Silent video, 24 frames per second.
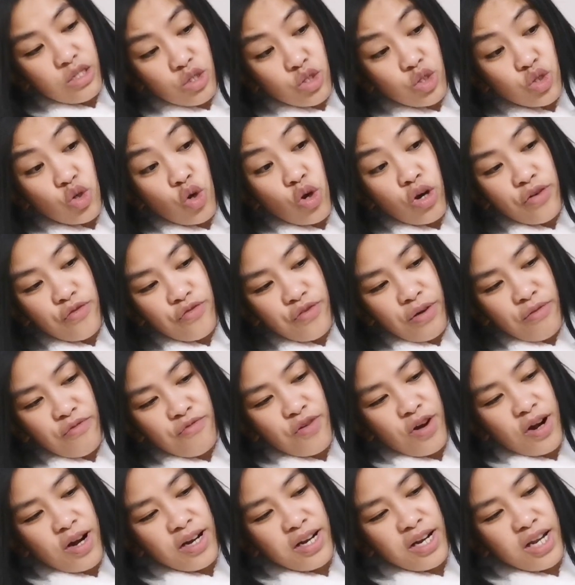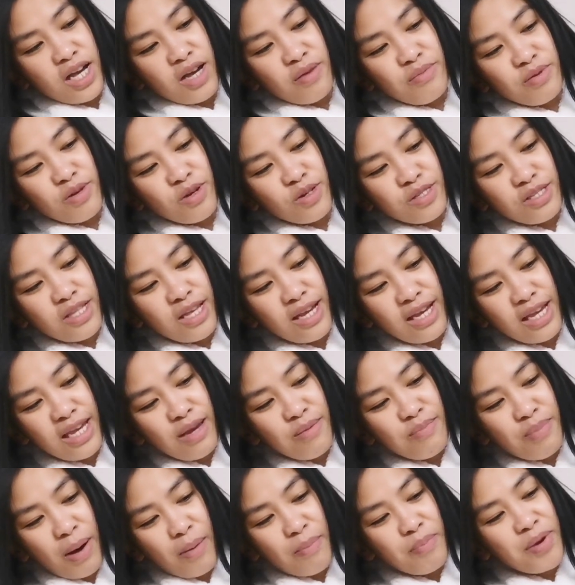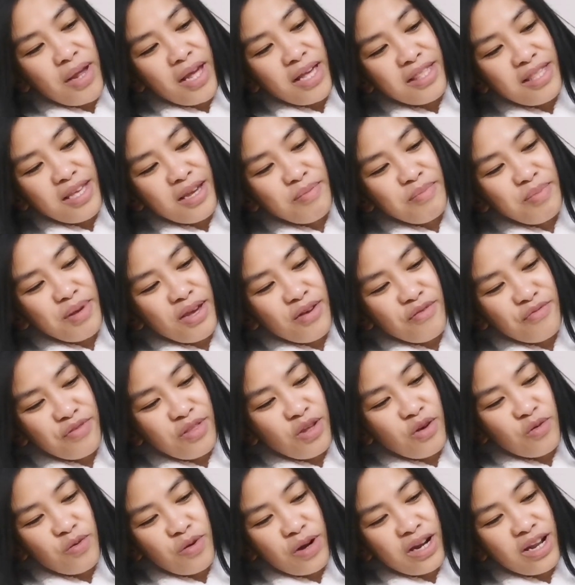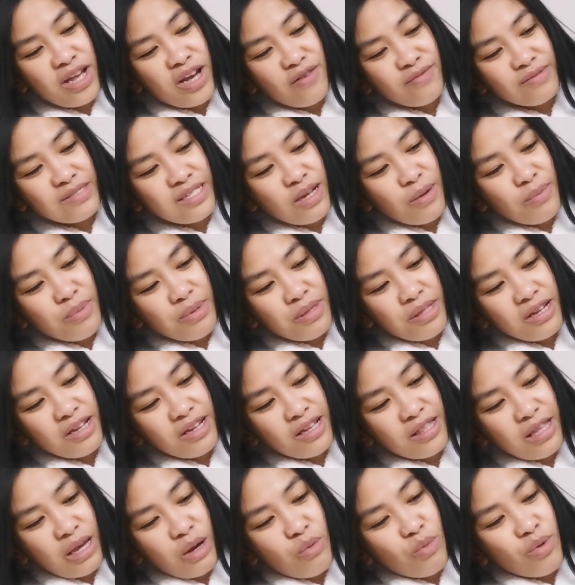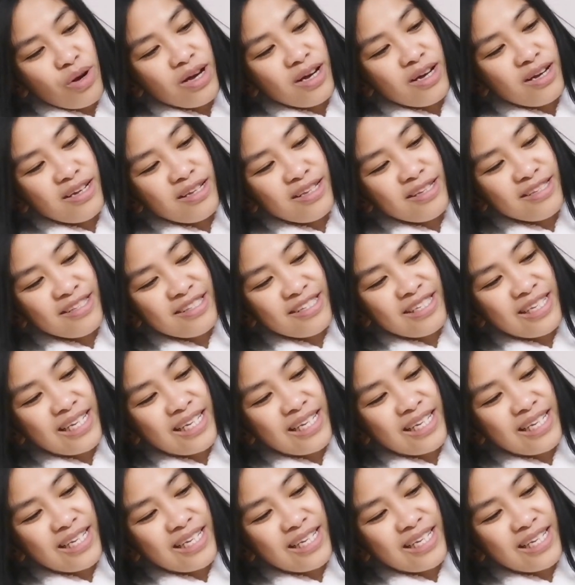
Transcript: store from Varna because they keep updating me if they already have something that I want.